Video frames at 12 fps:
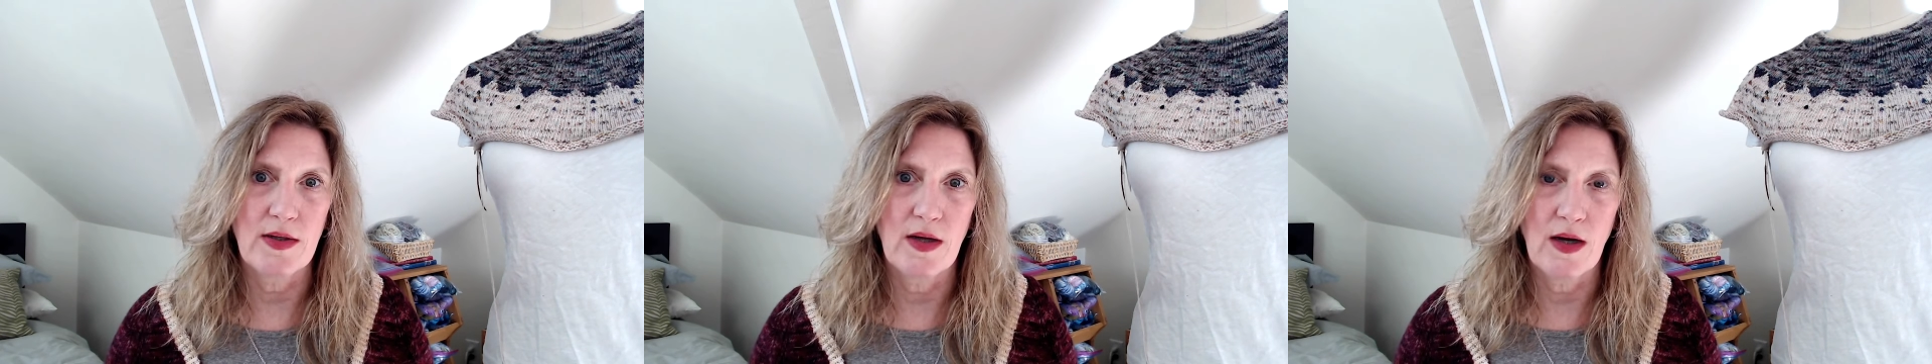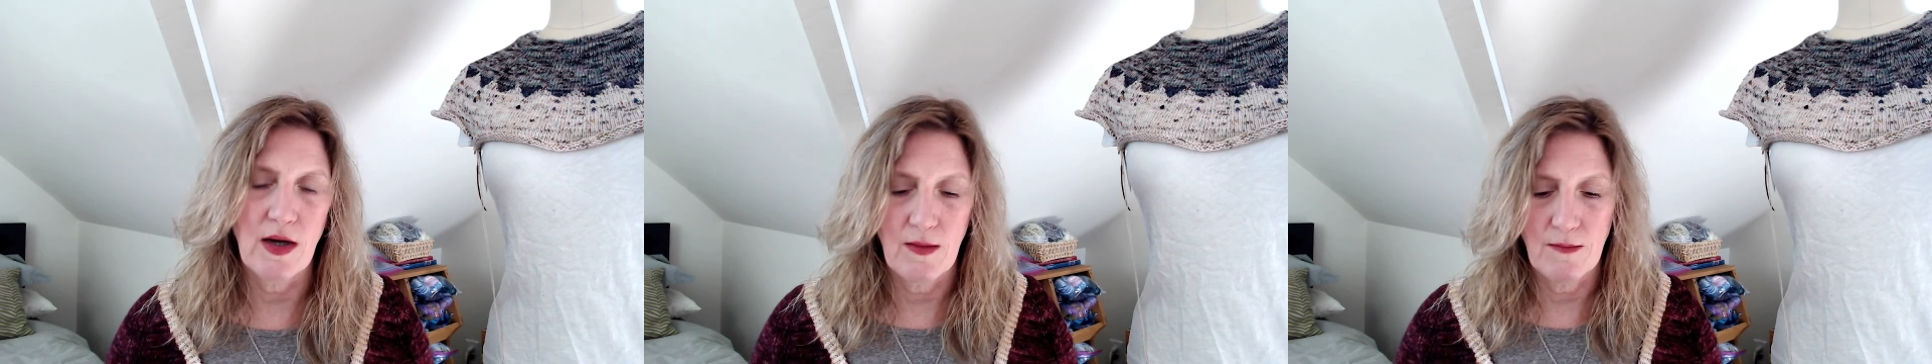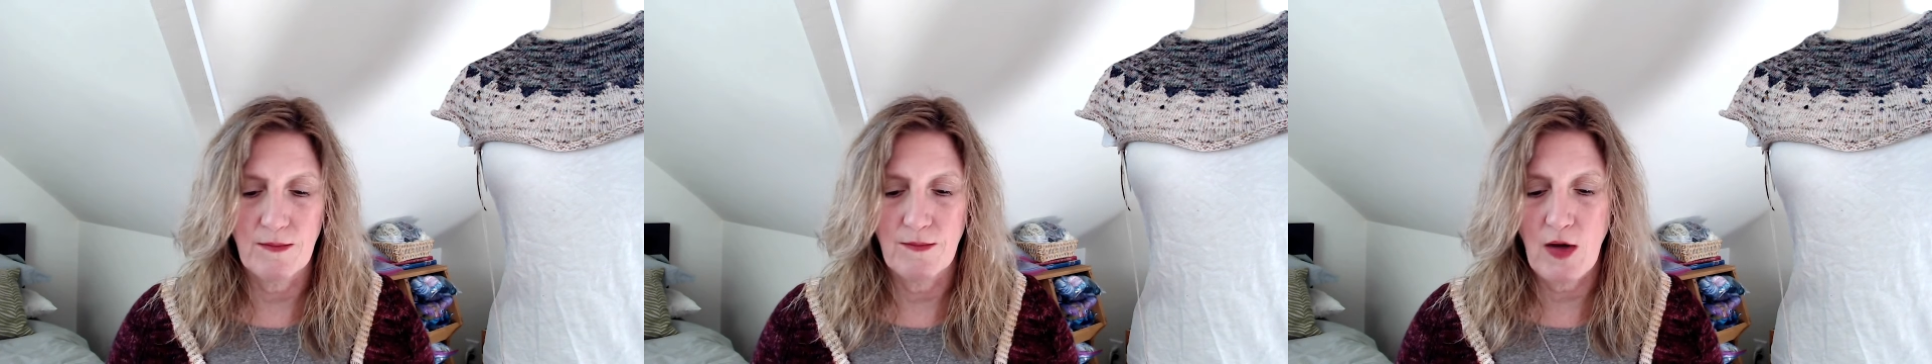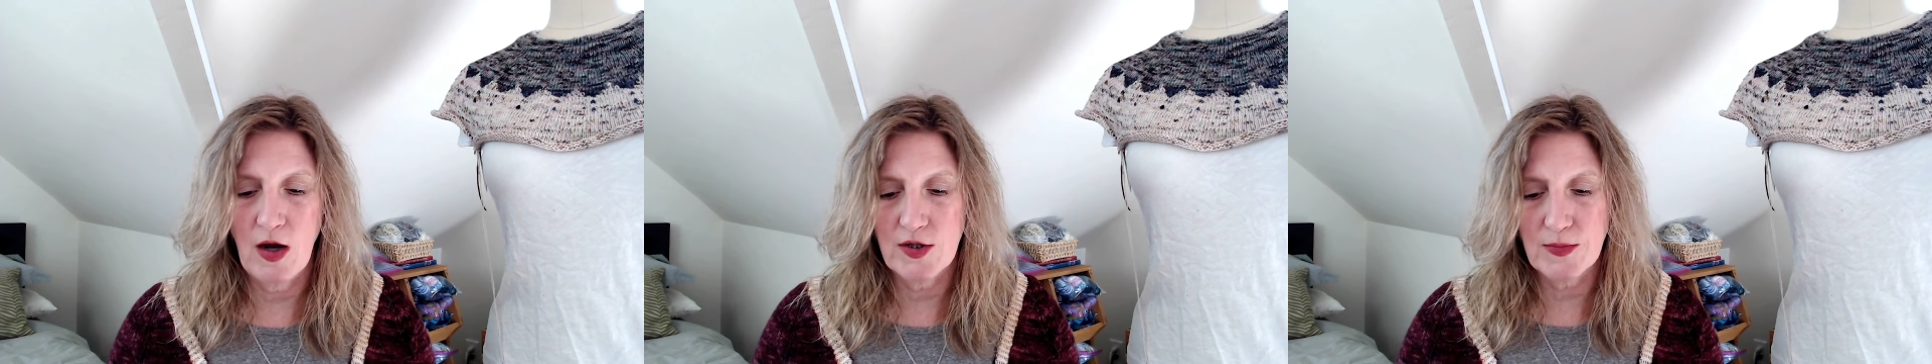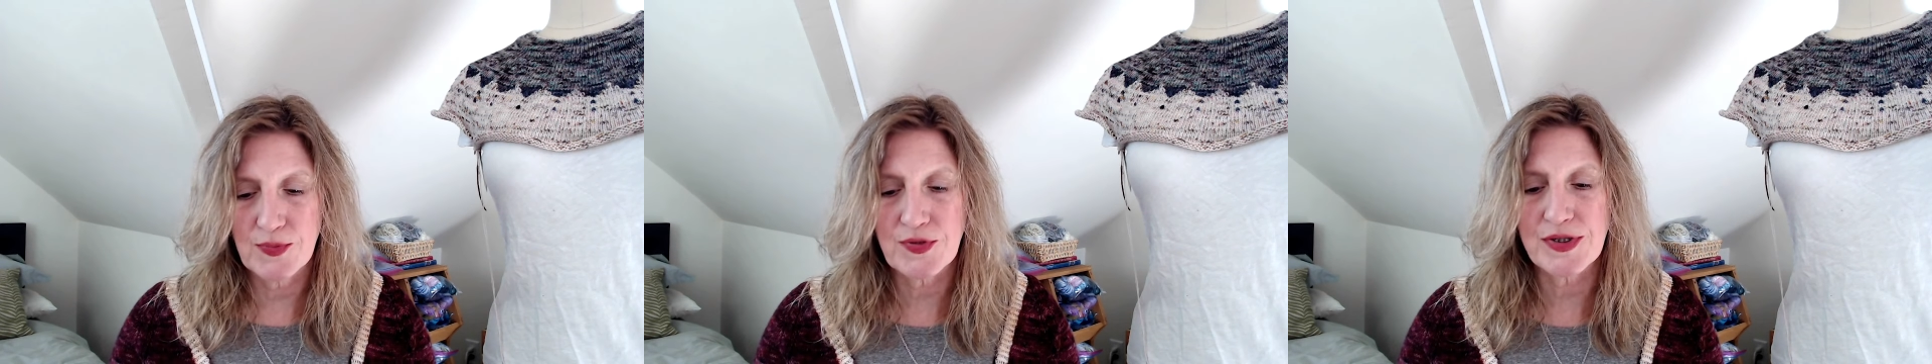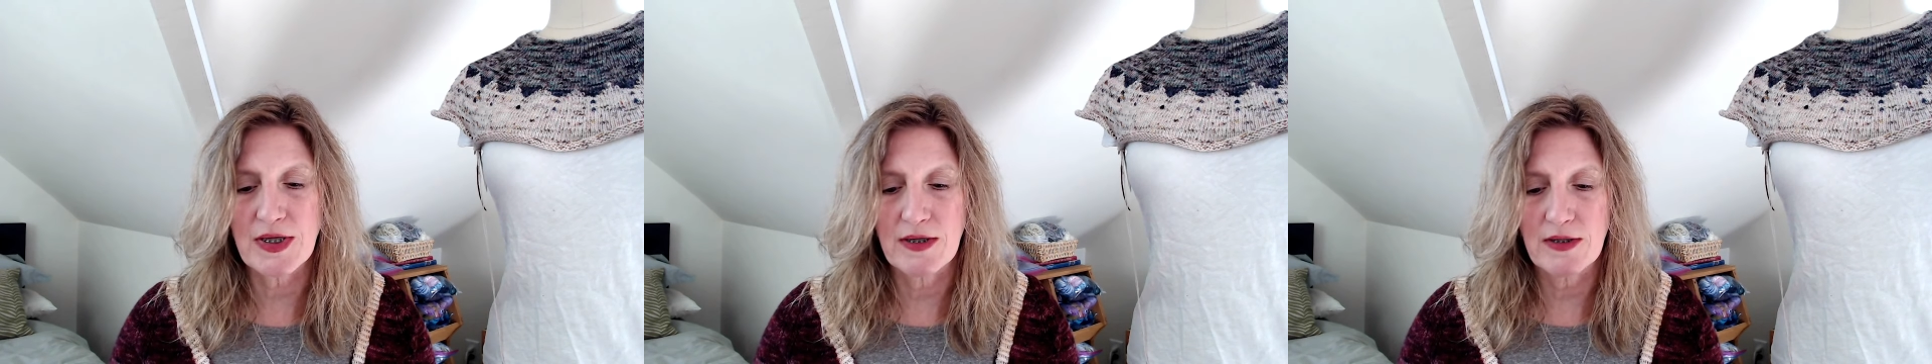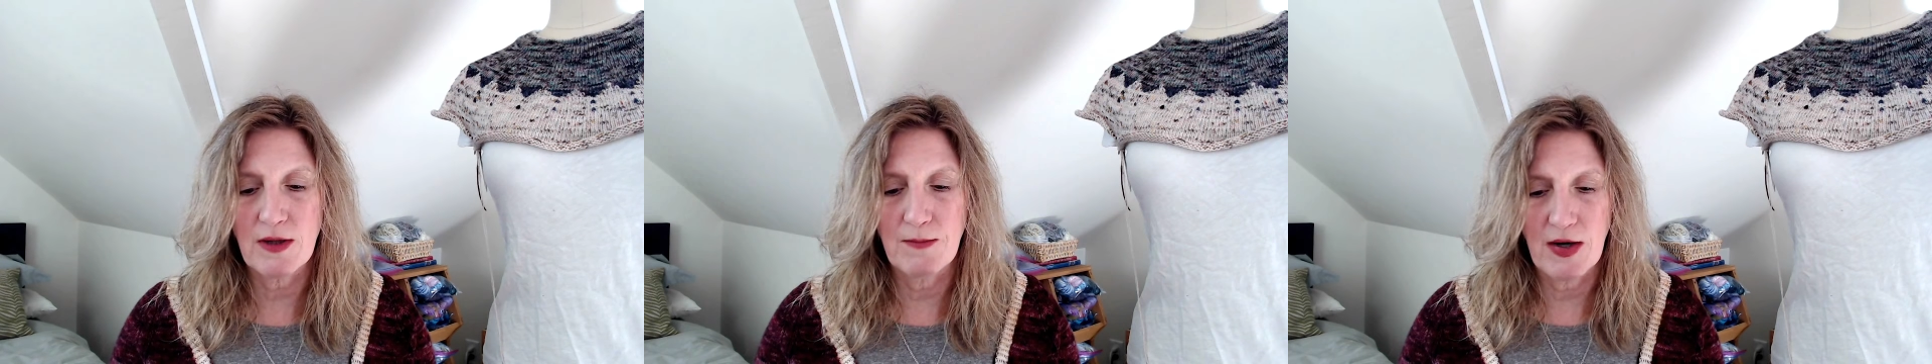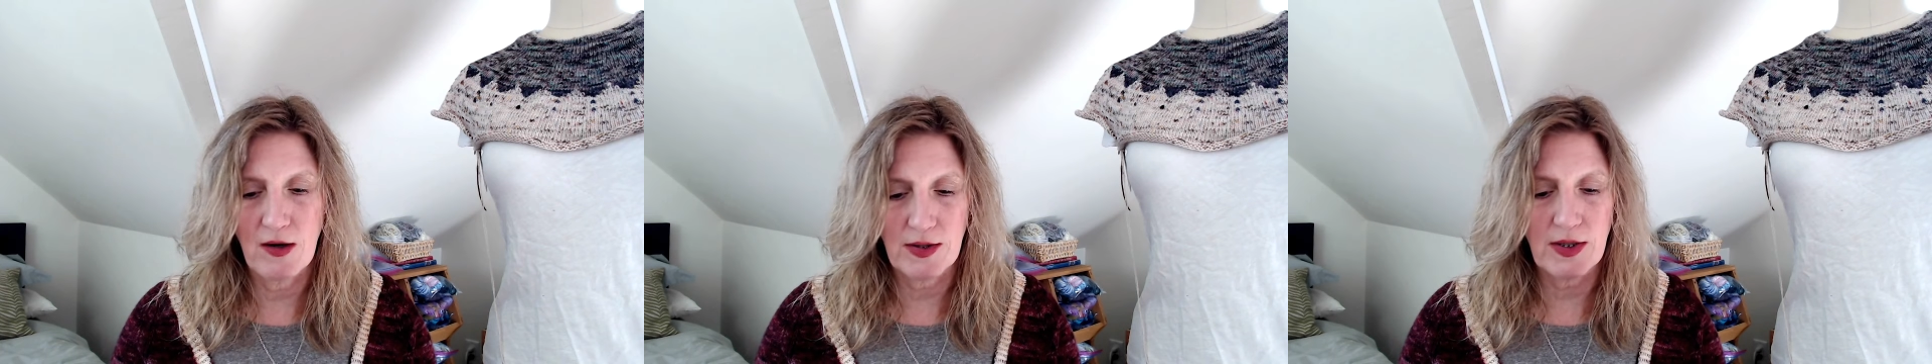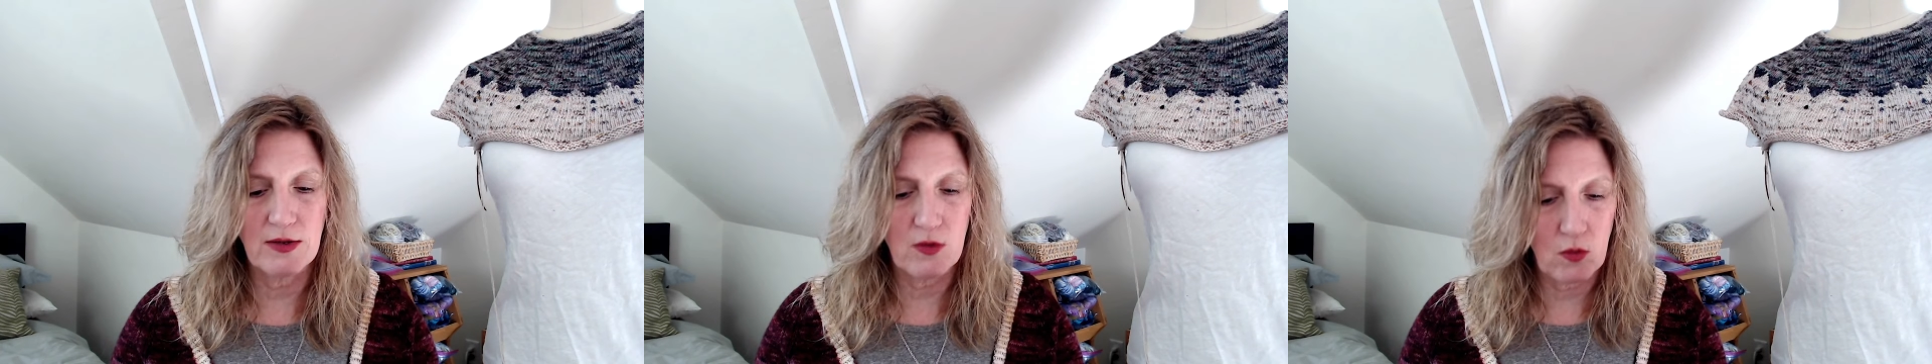100% American